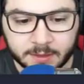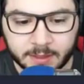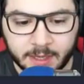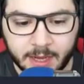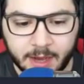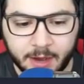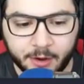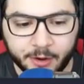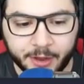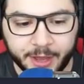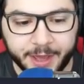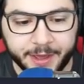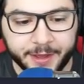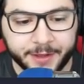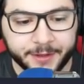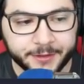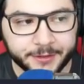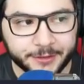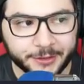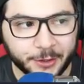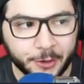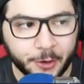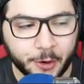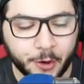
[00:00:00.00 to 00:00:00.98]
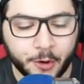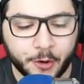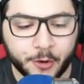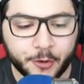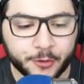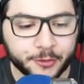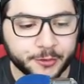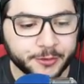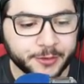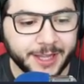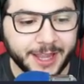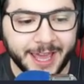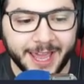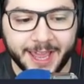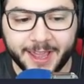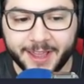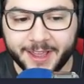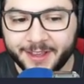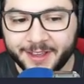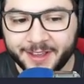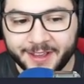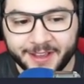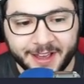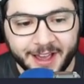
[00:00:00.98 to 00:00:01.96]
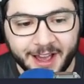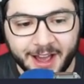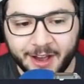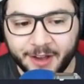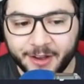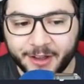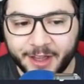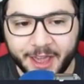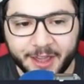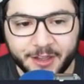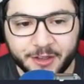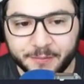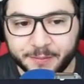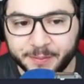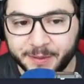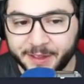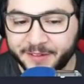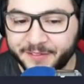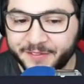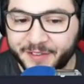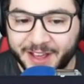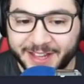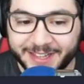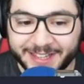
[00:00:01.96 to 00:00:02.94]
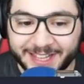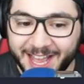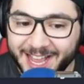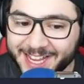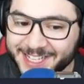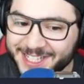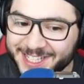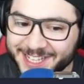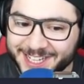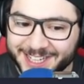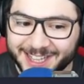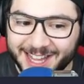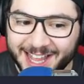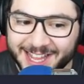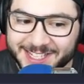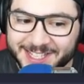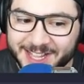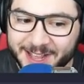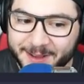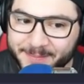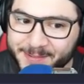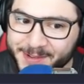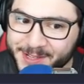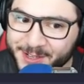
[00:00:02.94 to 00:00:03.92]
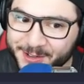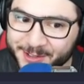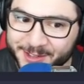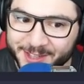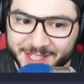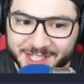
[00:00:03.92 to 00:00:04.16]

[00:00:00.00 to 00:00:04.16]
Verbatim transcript: Okay, no, like, okay, you played fantastic last episode.